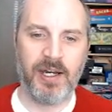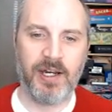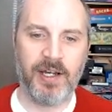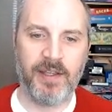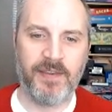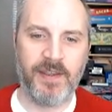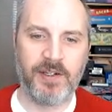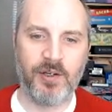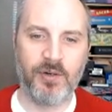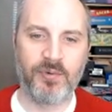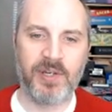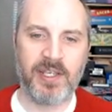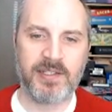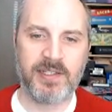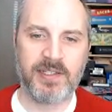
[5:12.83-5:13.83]
They don't
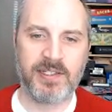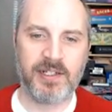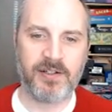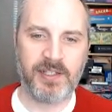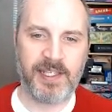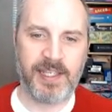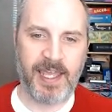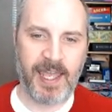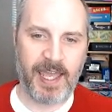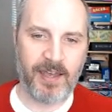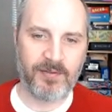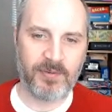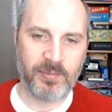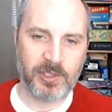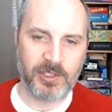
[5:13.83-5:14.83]
necessarily
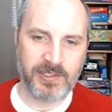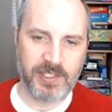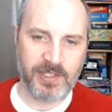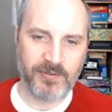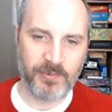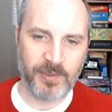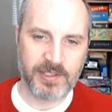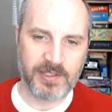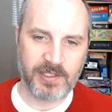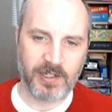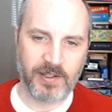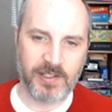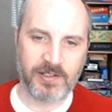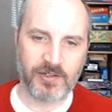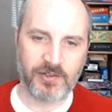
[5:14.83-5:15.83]
have. I mean, you see from this, none of
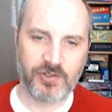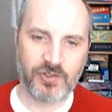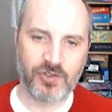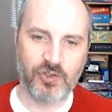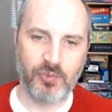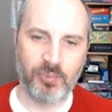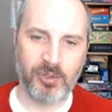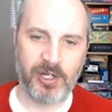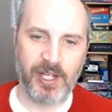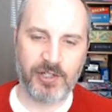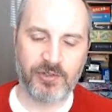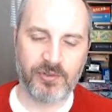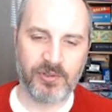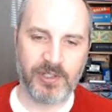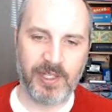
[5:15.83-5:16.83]
these are
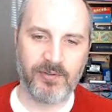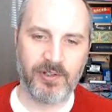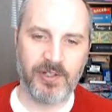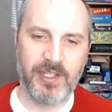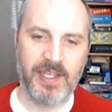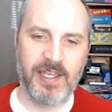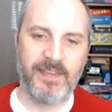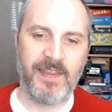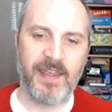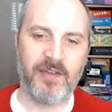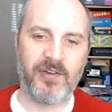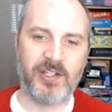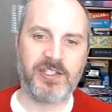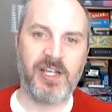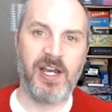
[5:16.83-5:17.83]
supernatural level. They have
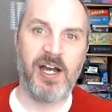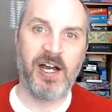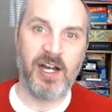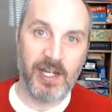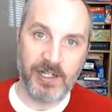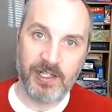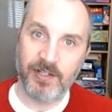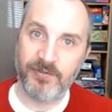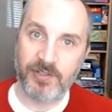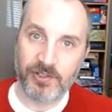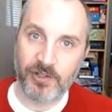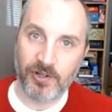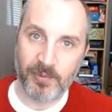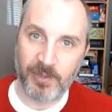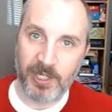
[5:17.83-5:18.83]
a ton of
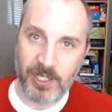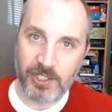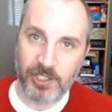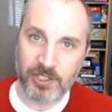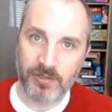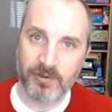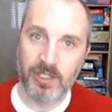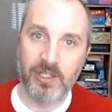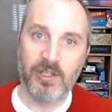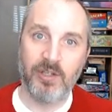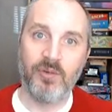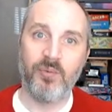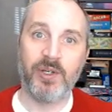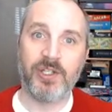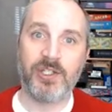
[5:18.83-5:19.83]
determination,
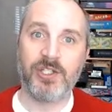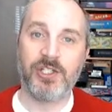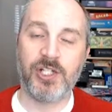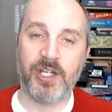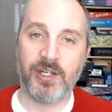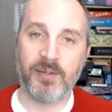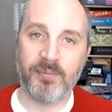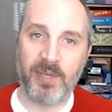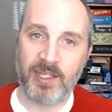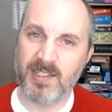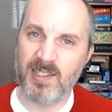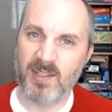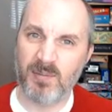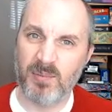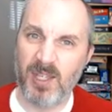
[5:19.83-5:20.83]
which makes
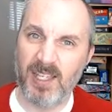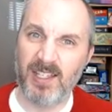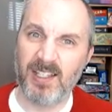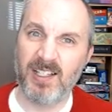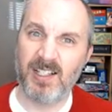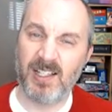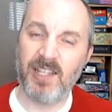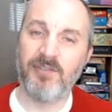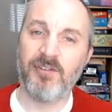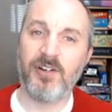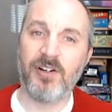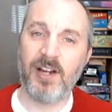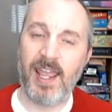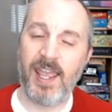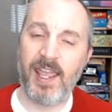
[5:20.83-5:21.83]
them
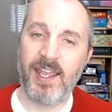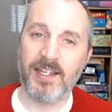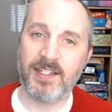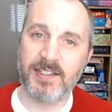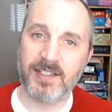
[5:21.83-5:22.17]
clever and